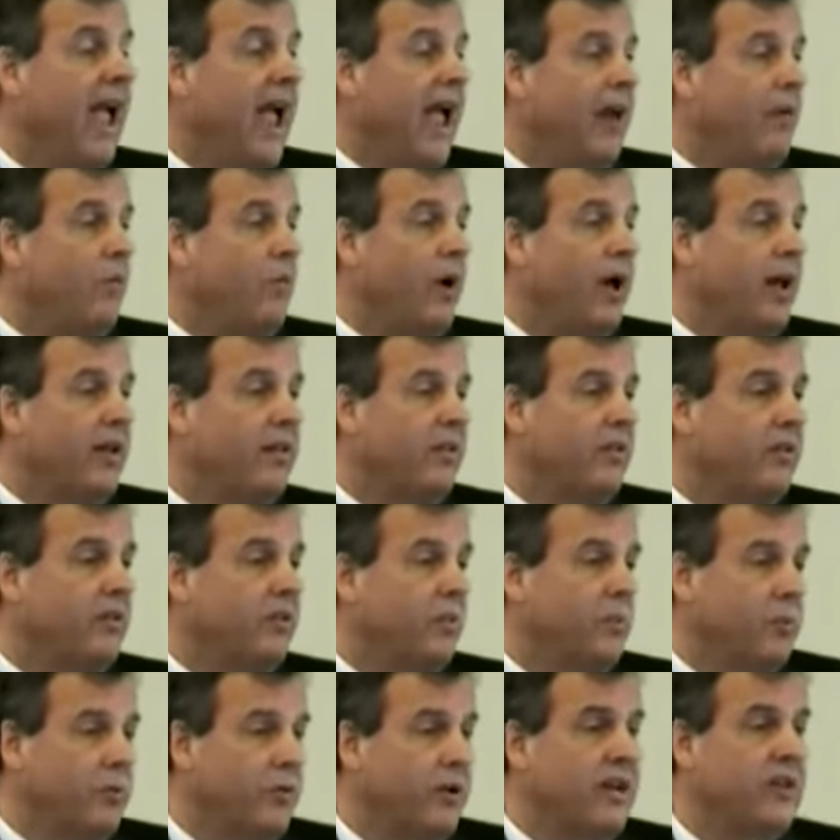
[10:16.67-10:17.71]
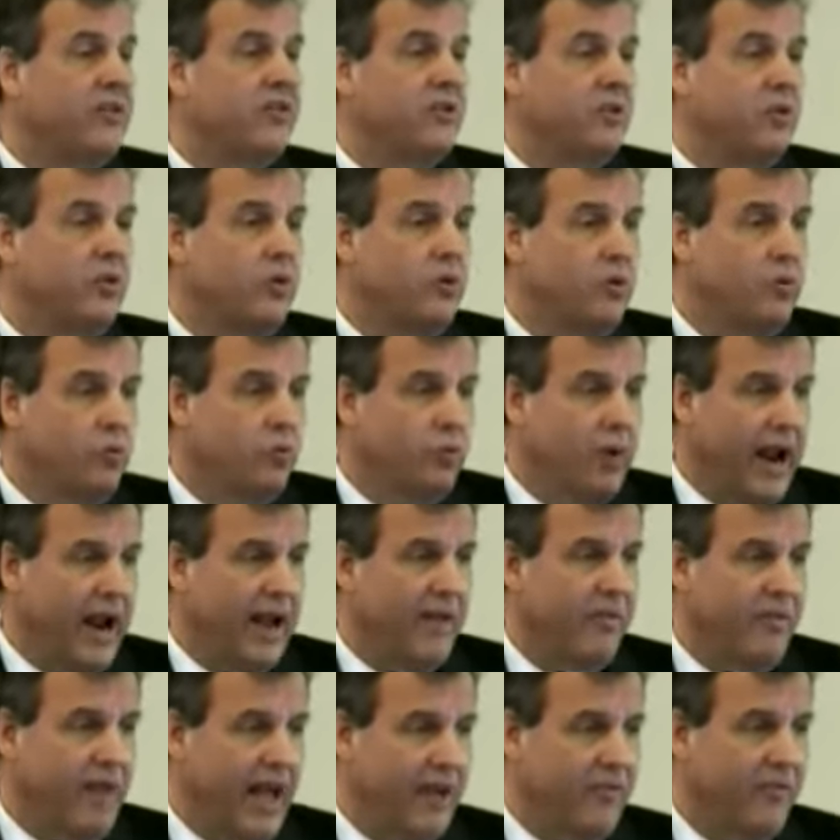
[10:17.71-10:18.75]
And when the priest who
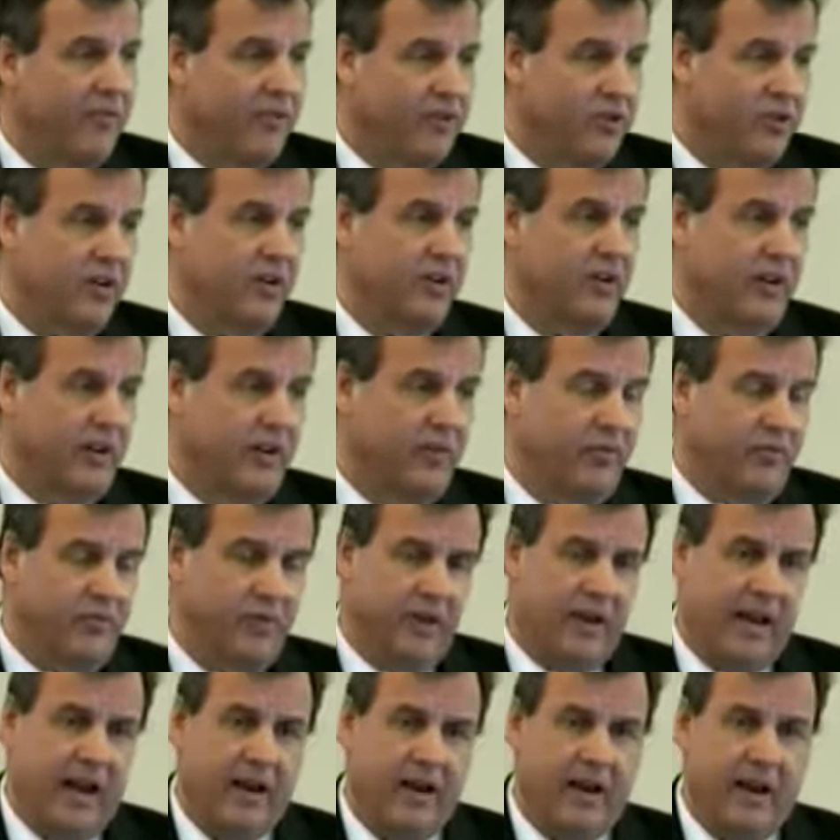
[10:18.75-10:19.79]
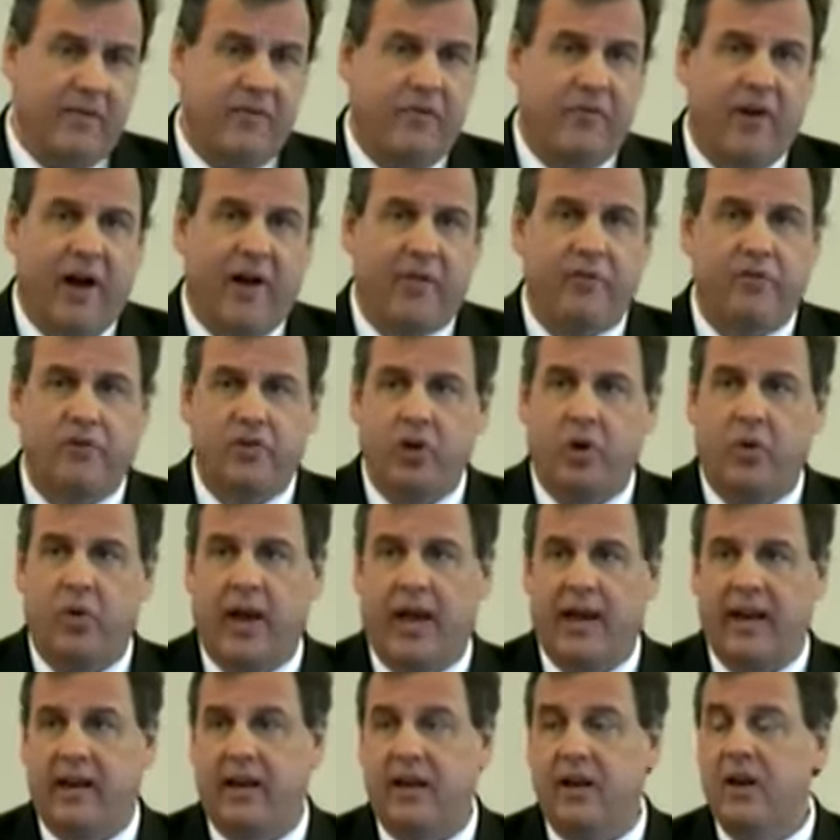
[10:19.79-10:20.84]
ran that facility, a man named Father Joe
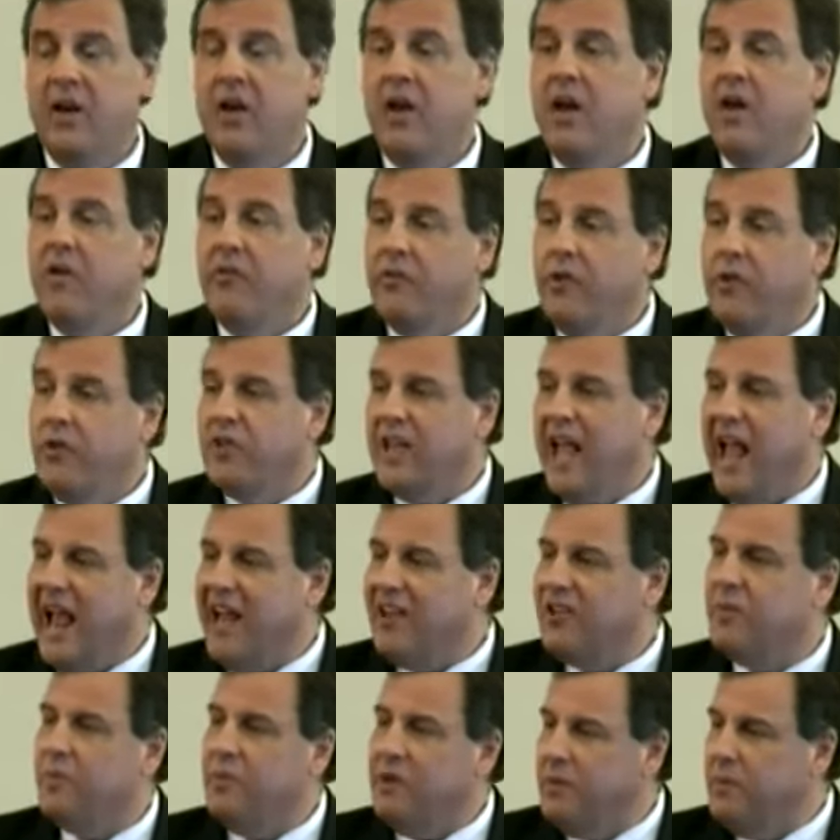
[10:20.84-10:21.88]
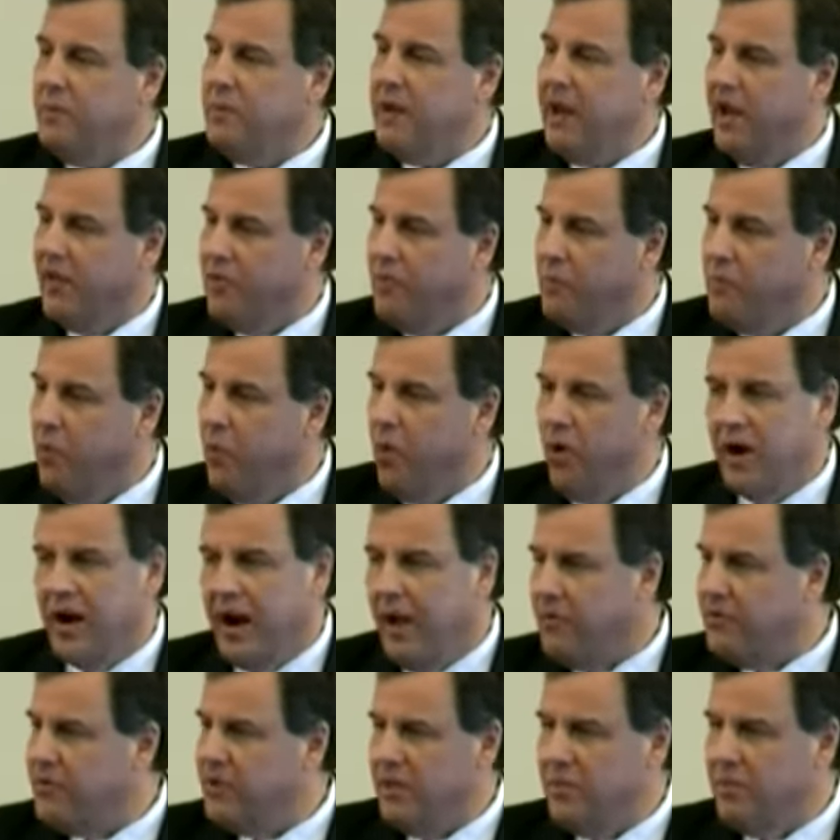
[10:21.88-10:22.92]
Hennen, first asked me to be on the board, and
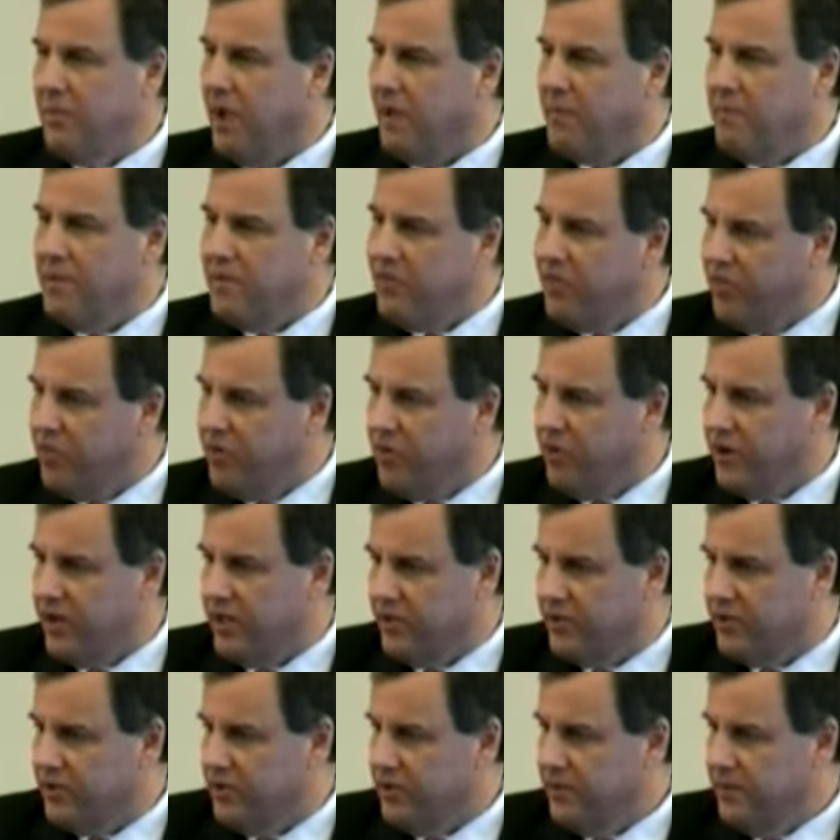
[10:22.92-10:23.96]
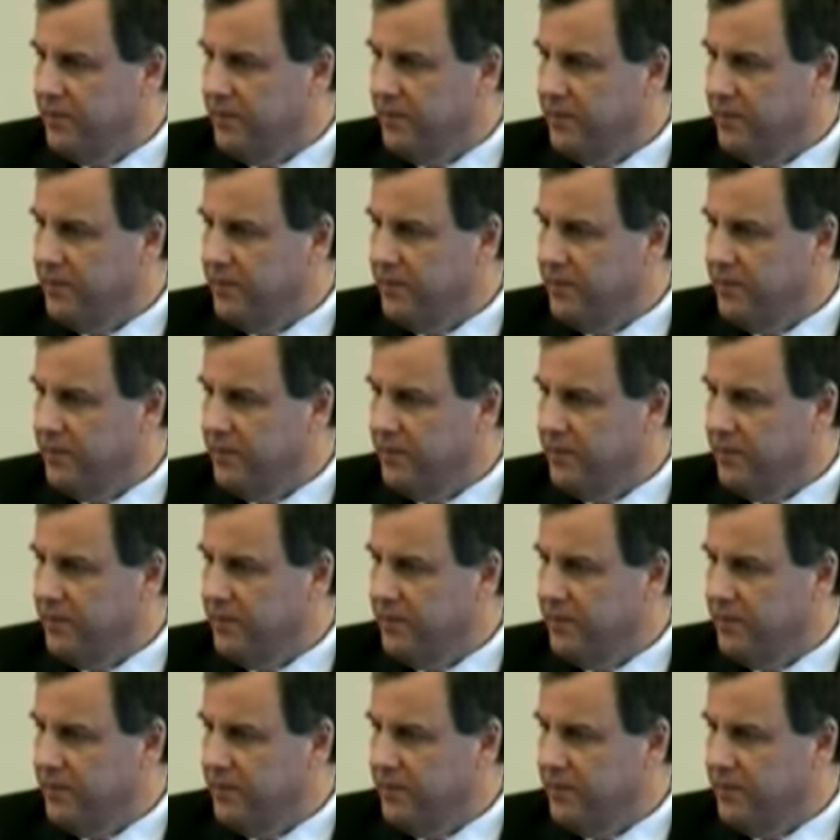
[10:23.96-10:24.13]
I was in my mid-30s,